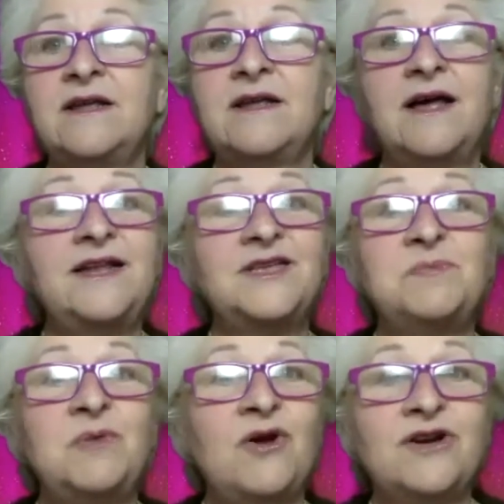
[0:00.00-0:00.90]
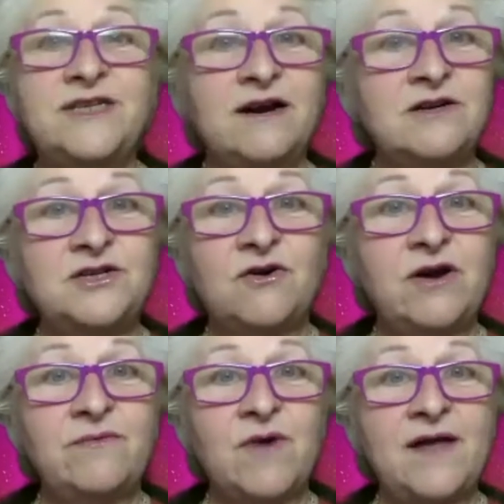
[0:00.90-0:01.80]
unexplored
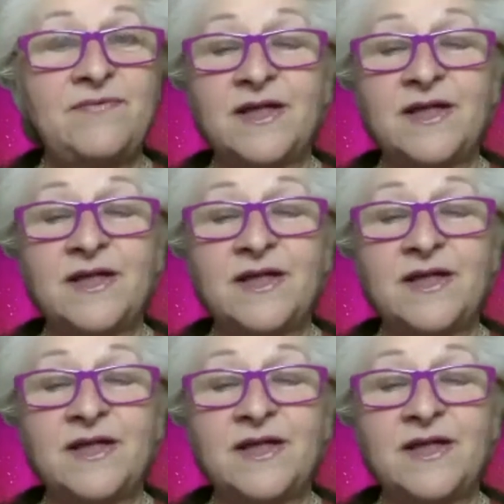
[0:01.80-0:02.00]
territory, right?